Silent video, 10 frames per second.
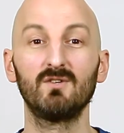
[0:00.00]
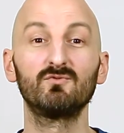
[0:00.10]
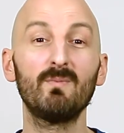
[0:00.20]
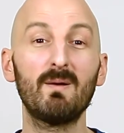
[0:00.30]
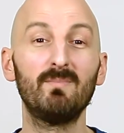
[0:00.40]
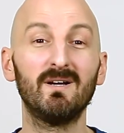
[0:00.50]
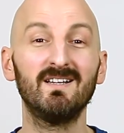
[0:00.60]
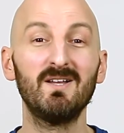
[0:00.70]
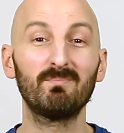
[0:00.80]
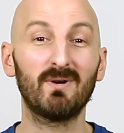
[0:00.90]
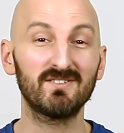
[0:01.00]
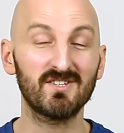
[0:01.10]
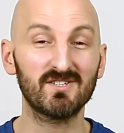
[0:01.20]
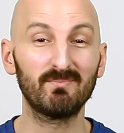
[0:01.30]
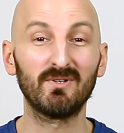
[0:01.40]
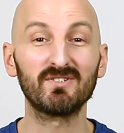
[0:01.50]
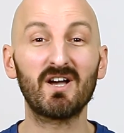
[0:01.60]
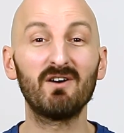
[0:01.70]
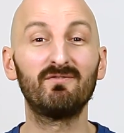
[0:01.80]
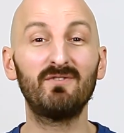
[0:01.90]
Remember, participles
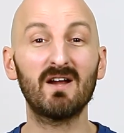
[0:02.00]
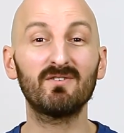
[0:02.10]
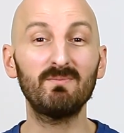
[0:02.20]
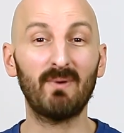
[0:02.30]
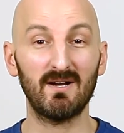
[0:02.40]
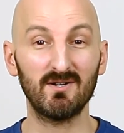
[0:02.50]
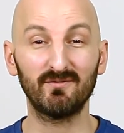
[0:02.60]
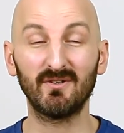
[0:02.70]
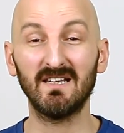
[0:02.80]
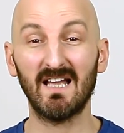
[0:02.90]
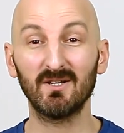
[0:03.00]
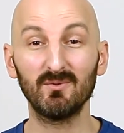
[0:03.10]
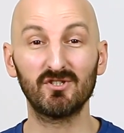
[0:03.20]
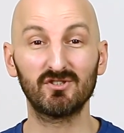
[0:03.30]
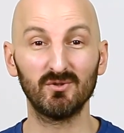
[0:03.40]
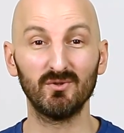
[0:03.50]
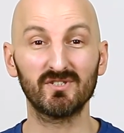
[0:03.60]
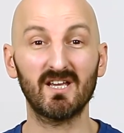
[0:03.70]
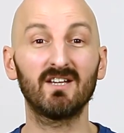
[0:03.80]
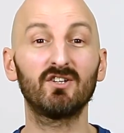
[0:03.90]
are very powerful language tools
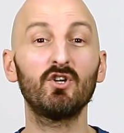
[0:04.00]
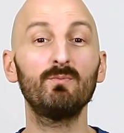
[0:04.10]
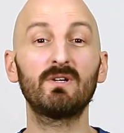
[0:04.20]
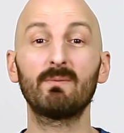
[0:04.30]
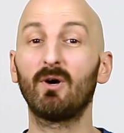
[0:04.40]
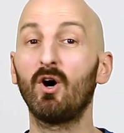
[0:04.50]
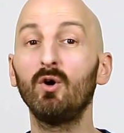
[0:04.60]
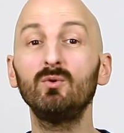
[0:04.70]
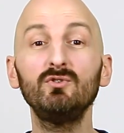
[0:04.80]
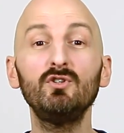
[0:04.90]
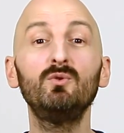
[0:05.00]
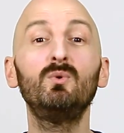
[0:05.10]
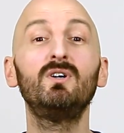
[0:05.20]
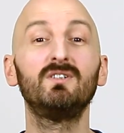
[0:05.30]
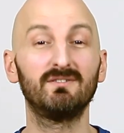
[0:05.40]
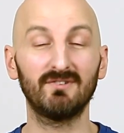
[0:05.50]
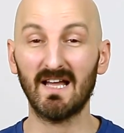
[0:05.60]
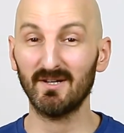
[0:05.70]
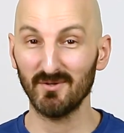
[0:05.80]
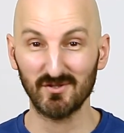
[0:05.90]
and can open up a whole new world of
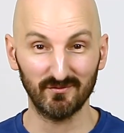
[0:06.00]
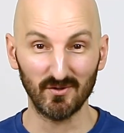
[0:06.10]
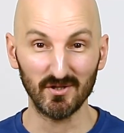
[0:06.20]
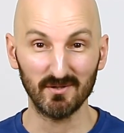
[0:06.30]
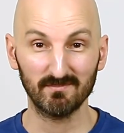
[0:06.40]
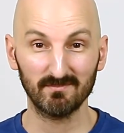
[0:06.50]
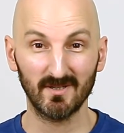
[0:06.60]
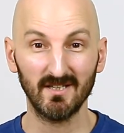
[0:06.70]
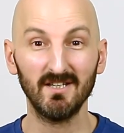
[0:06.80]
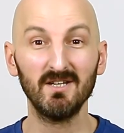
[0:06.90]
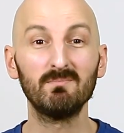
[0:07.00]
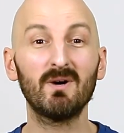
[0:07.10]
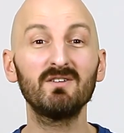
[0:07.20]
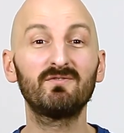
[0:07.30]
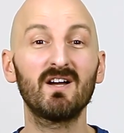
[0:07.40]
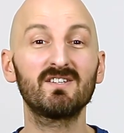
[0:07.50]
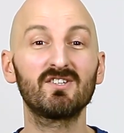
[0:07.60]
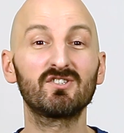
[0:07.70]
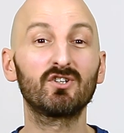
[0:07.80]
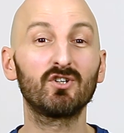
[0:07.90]
language for you. My advice
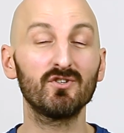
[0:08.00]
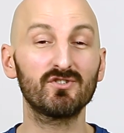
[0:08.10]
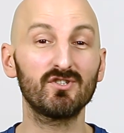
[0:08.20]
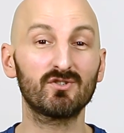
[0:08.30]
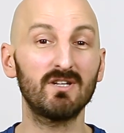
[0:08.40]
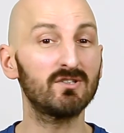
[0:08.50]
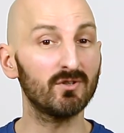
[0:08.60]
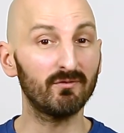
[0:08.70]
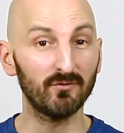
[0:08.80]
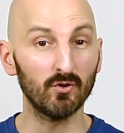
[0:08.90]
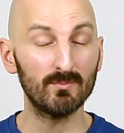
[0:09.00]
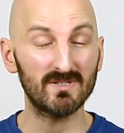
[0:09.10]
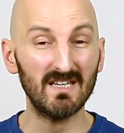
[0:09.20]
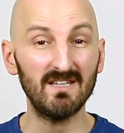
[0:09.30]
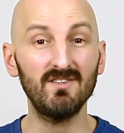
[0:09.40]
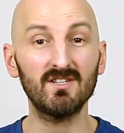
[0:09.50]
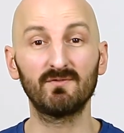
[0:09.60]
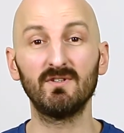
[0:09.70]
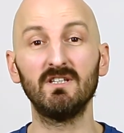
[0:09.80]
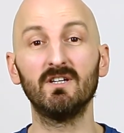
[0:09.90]
is to concentrate on the forms in this
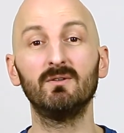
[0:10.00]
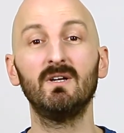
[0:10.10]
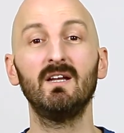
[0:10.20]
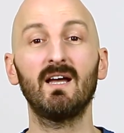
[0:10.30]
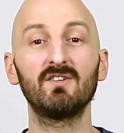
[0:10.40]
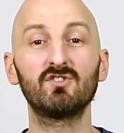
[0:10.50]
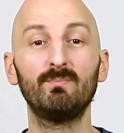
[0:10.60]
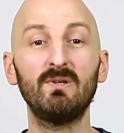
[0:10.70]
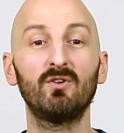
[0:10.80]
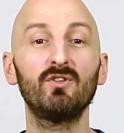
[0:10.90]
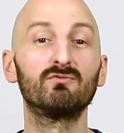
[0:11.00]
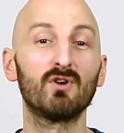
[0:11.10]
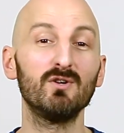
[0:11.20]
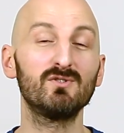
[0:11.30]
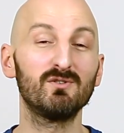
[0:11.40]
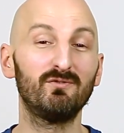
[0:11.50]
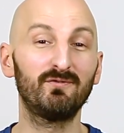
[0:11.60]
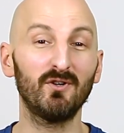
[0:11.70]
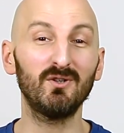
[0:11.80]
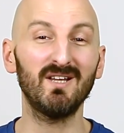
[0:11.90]
video and you'll be on the road to
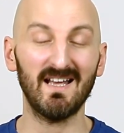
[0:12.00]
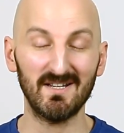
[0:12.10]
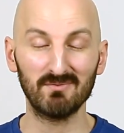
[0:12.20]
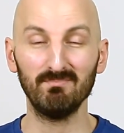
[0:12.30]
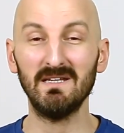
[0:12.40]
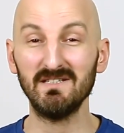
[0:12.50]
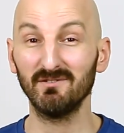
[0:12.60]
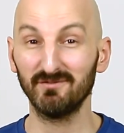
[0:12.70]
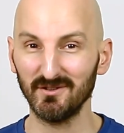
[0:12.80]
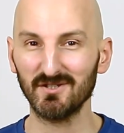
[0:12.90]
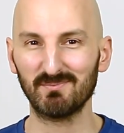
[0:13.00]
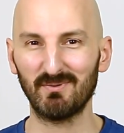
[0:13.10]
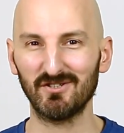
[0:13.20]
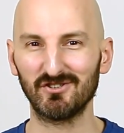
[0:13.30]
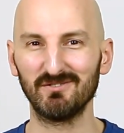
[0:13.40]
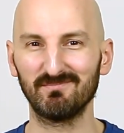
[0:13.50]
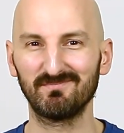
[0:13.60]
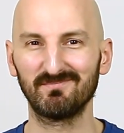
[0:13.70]
full and meaningful expression.